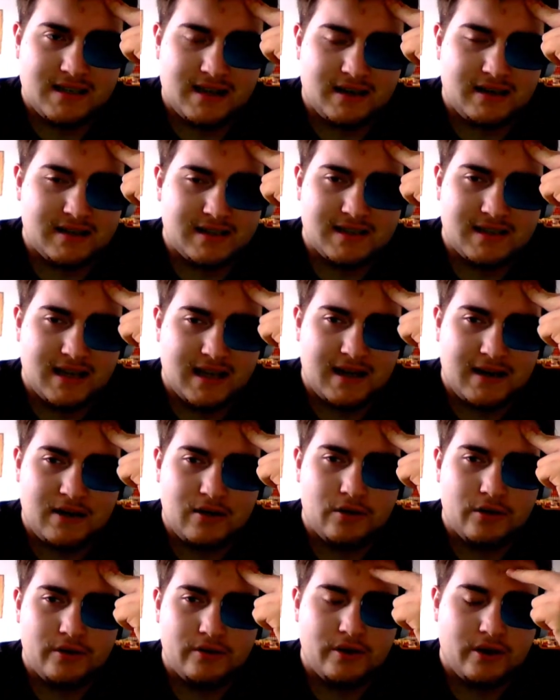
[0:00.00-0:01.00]
Honestly,
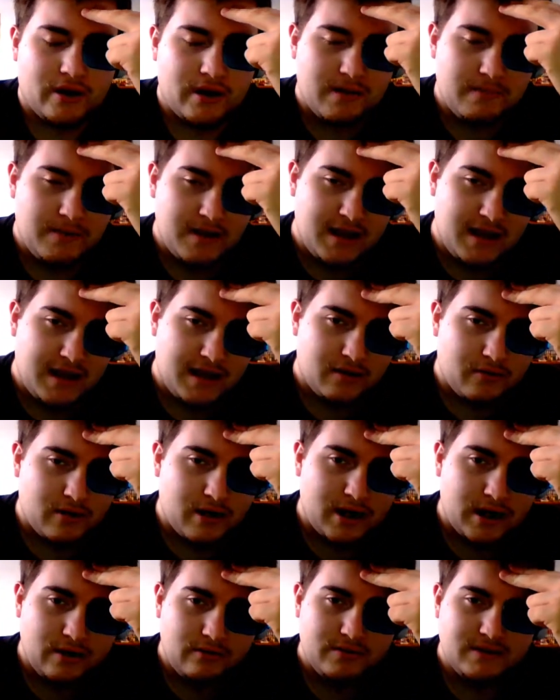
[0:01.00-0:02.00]
Goyo Guardian being
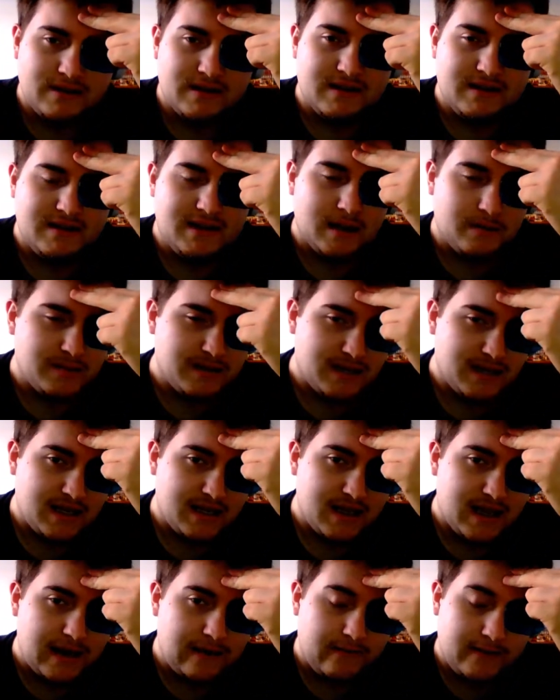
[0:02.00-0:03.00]
errata was the dumbest
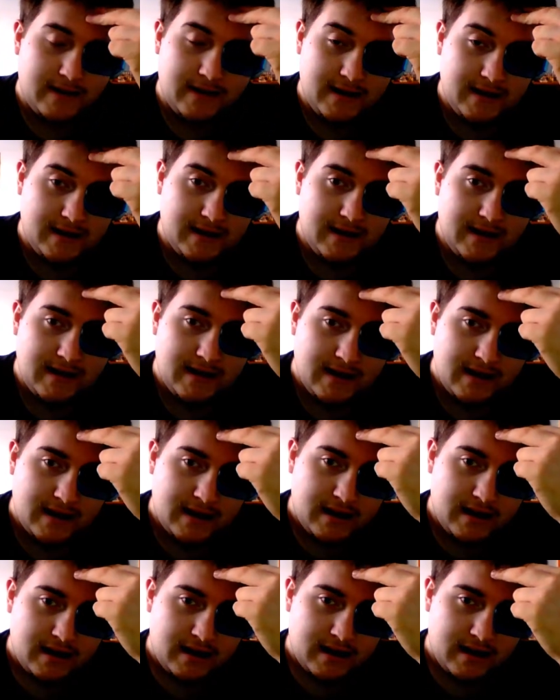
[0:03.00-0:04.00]
thing they ever did.
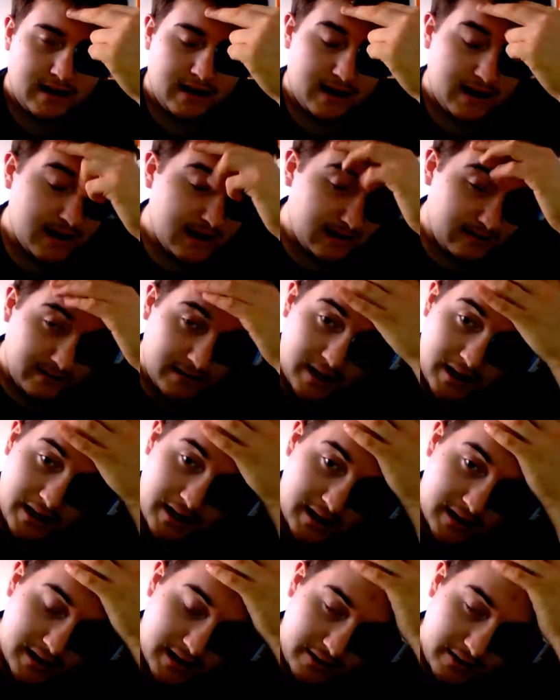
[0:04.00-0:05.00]
I don't
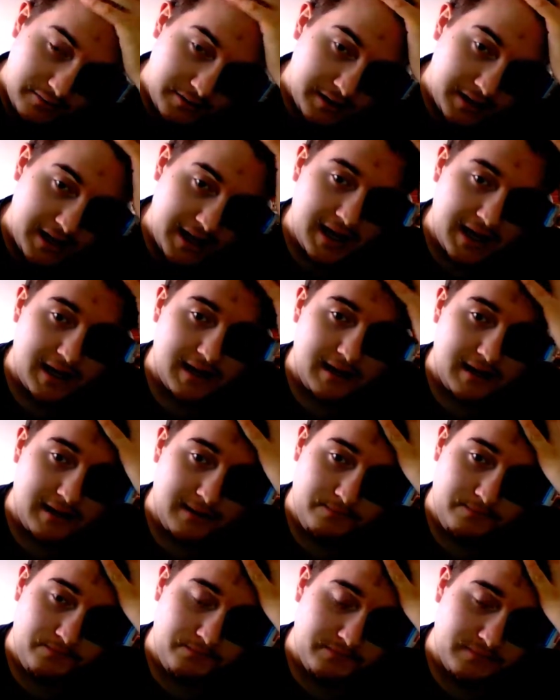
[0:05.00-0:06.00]
like it. I really hate it.
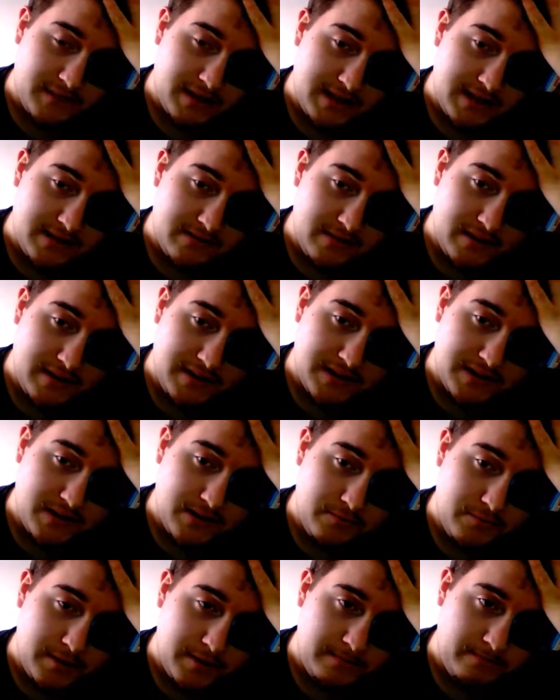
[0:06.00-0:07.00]
It's really
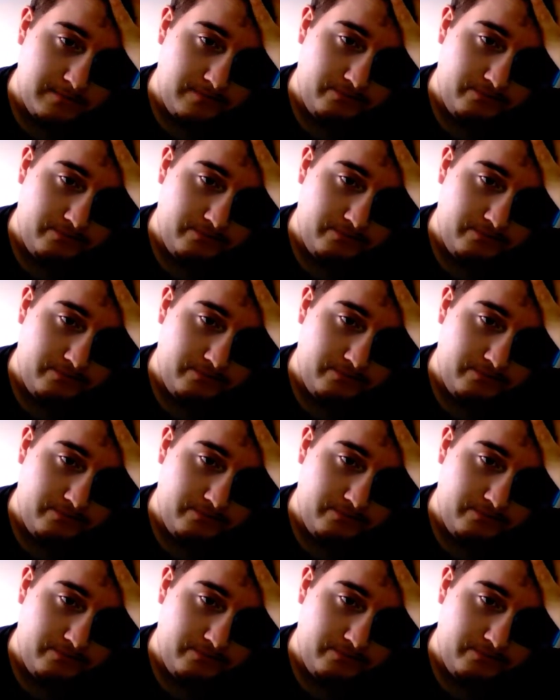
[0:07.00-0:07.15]
stupid.